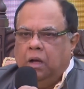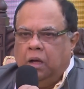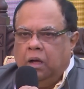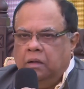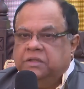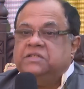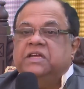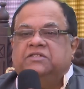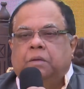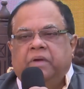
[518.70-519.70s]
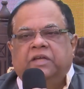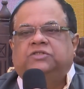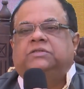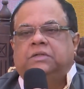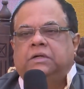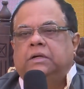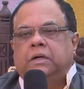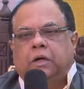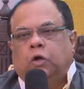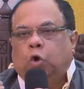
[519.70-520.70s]
This ism is
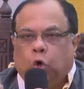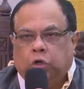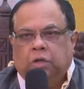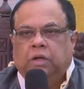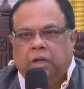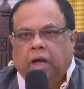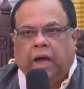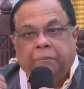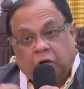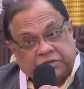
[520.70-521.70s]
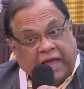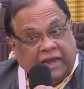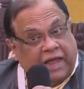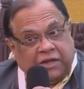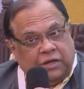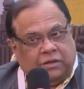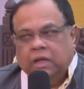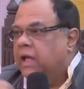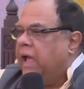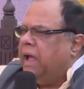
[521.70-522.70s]
good because I like it,
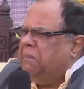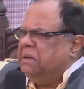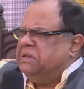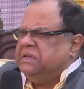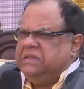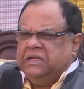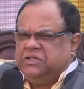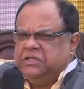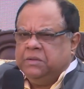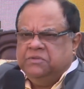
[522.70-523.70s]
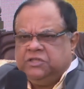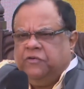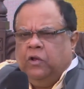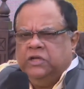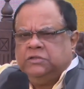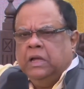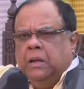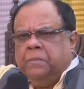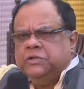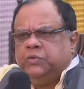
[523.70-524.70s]
but this ism, this fellow is
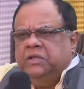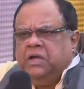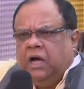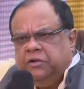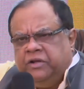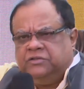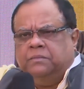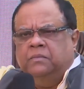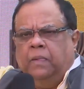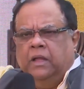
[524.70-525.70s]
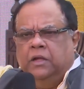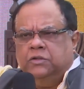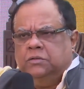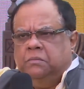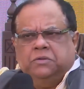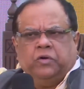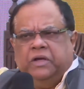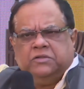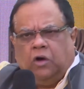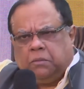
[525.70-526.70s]
pursuing the other ism, so
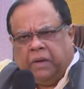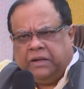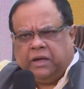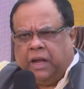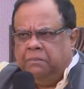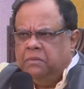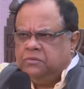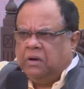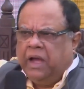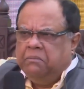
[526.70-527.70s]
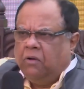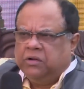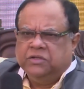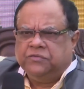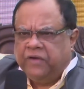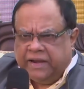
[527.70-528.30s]
he's not my type, so I am not his friend.